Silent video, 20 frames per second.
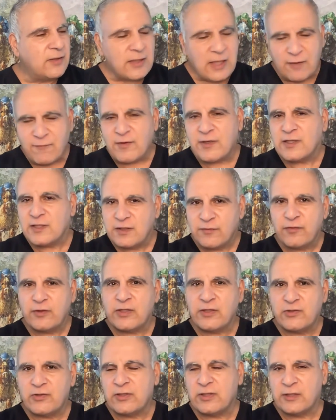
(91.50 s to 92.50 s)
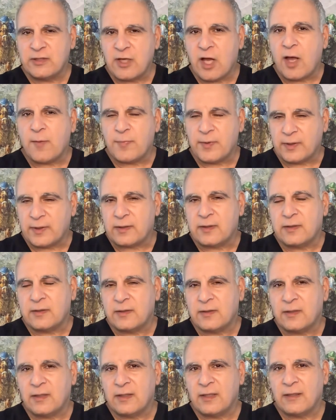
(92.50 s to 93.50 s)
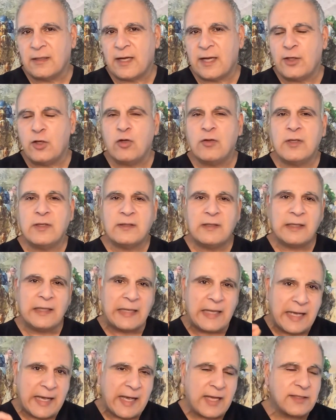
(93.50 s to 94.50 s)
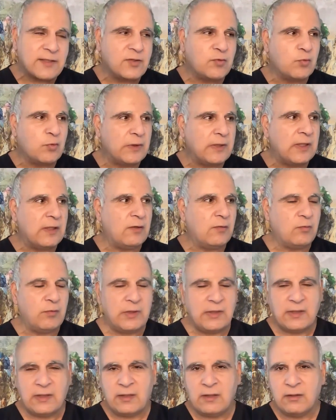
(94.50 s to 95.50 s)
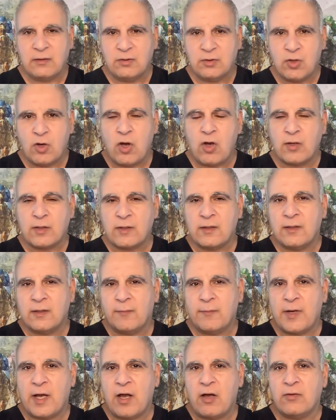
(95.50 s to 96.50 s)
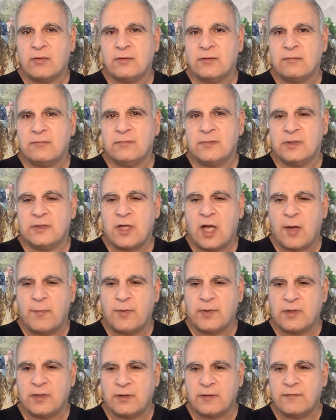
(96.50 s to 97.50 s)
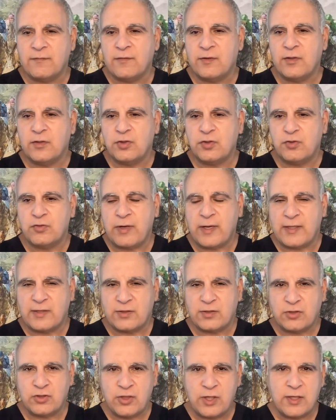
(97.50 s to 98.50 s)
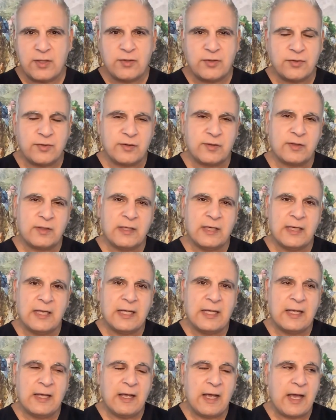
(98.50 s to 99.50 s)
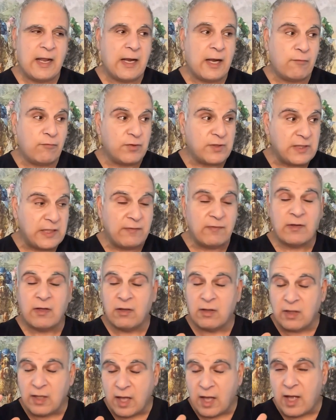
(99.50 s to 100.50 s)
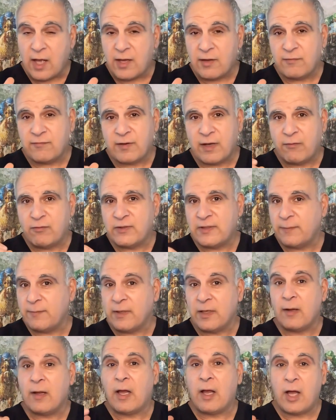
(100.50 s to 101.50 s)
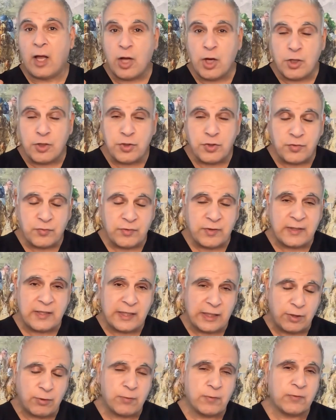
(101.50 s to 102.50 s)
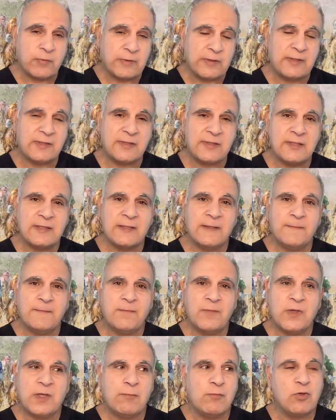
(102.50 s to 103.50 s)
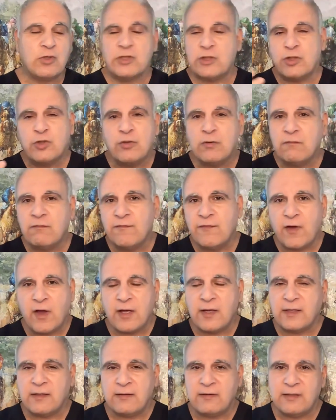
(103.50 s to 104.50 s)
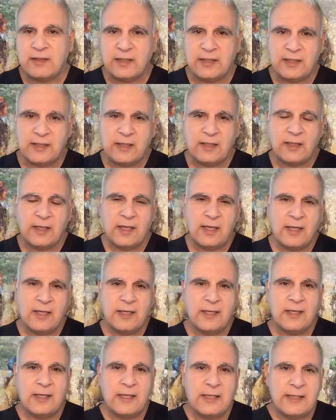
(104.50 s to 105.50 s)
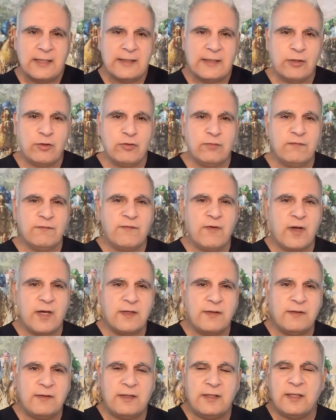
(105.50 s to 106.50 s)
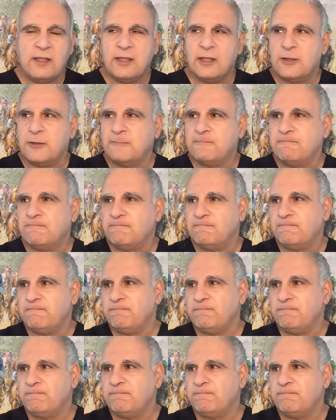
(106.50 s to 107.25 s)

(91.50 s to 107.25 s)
I find it's a very interesting topic. I know that last week we talked about the topic of transgender, and I received a lot of, I would say about a hundred inquiries, because they couldn't find the, they couldn't find the, um,